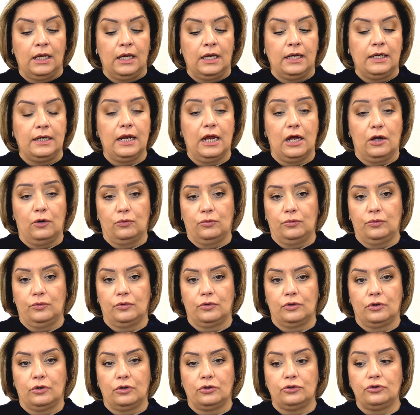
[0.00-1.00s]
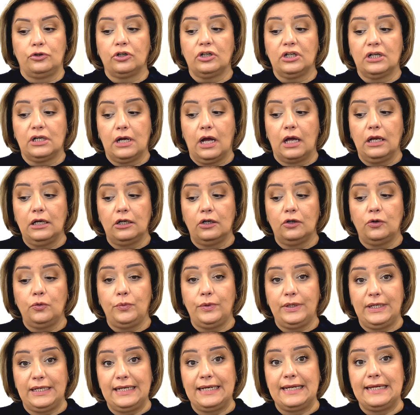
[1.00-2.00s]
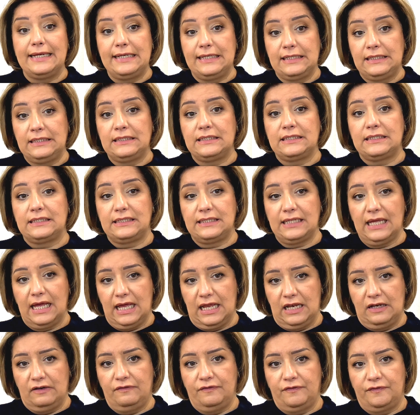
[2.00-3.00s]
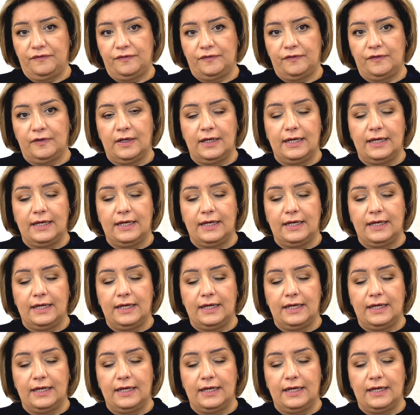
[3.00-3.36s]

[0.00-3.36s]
Now, the color wheel itself